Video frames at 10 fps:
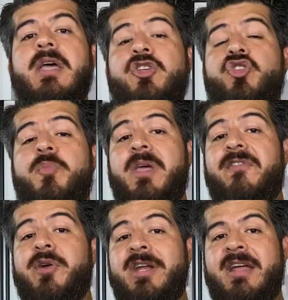It should be a
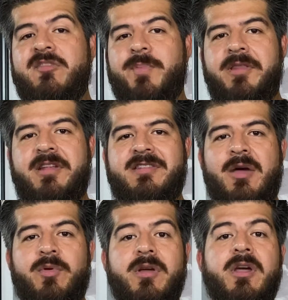very nice blended
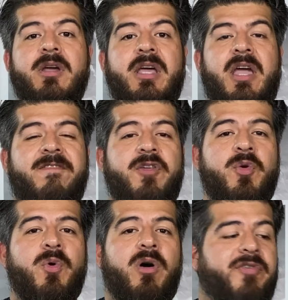sound. If
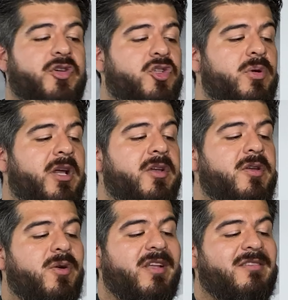you overshoot it,
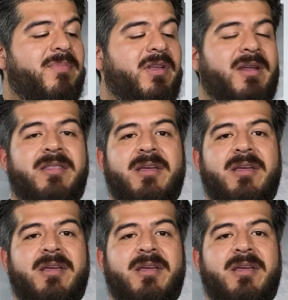you'll get something like